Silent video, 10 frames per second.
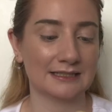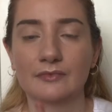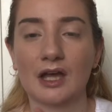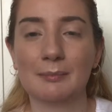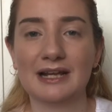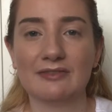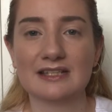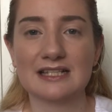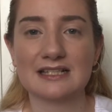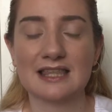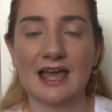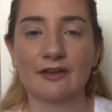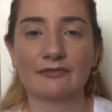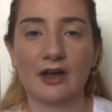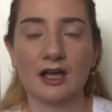I believe this is their
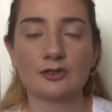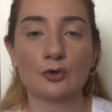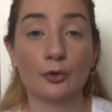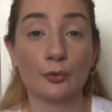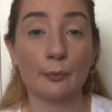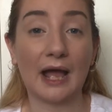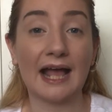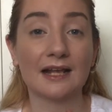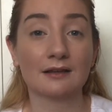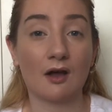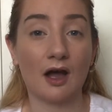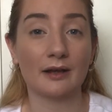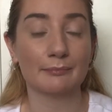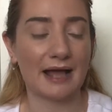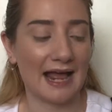first all matte
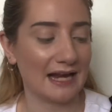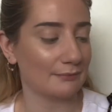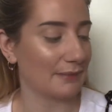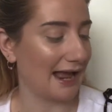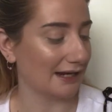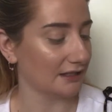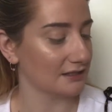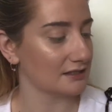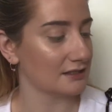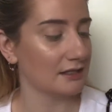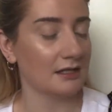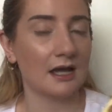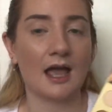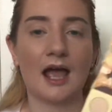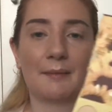9-pan palette.
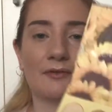And we've